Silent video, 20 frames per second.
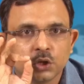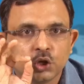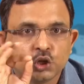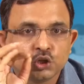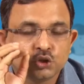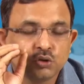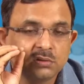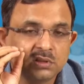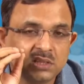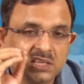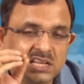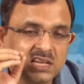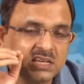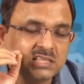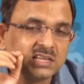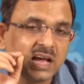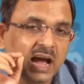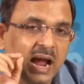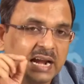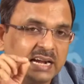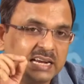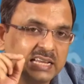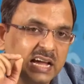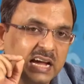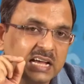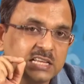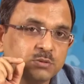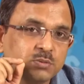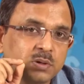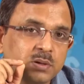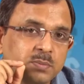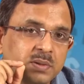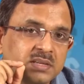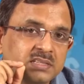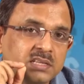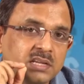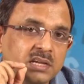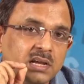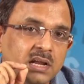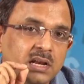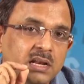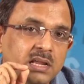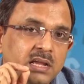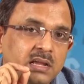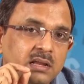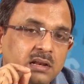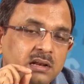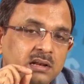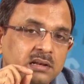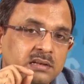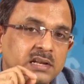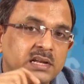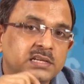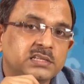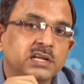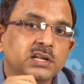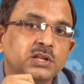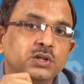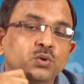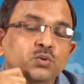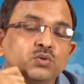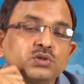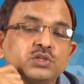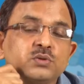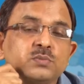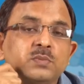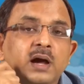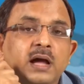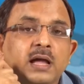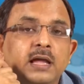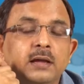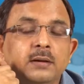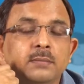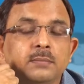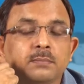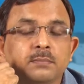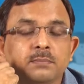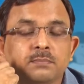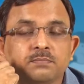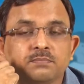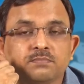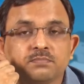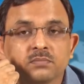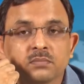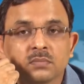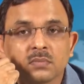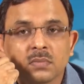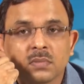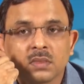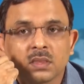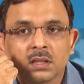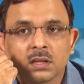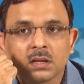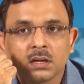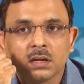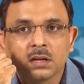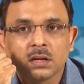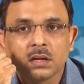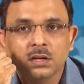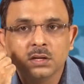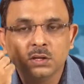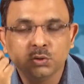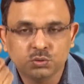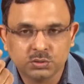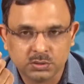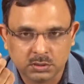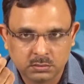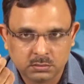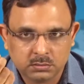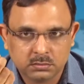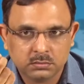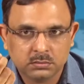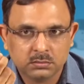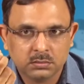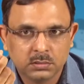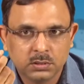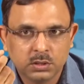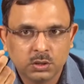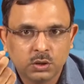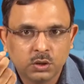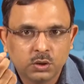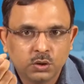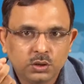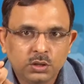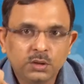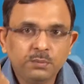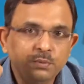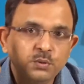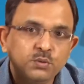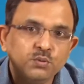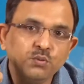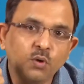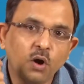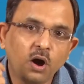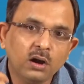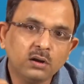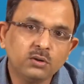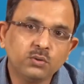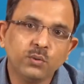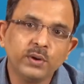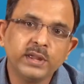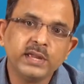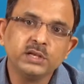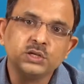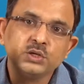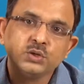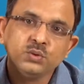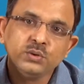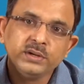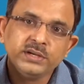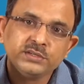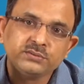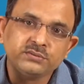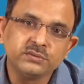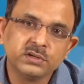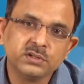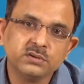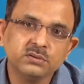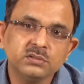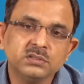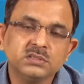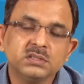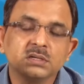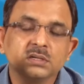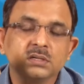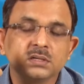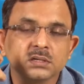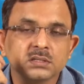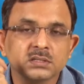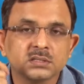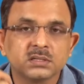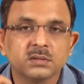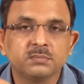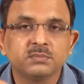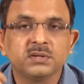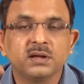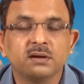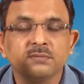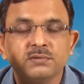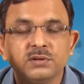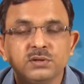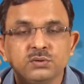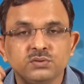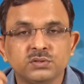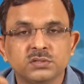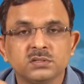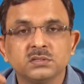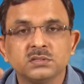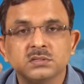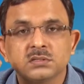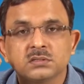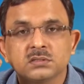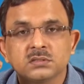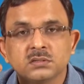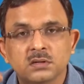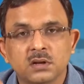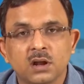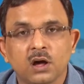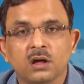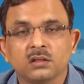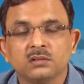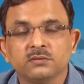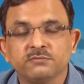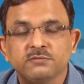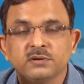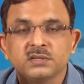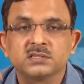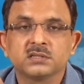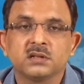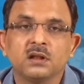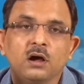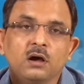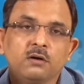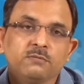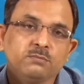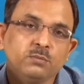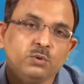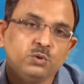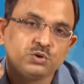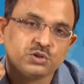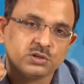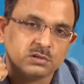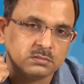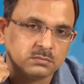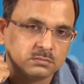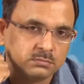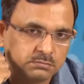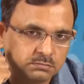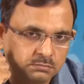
So these ideas were basically later used by Newton. If you are going to introduce the concept of Newton's law, the first law of motion,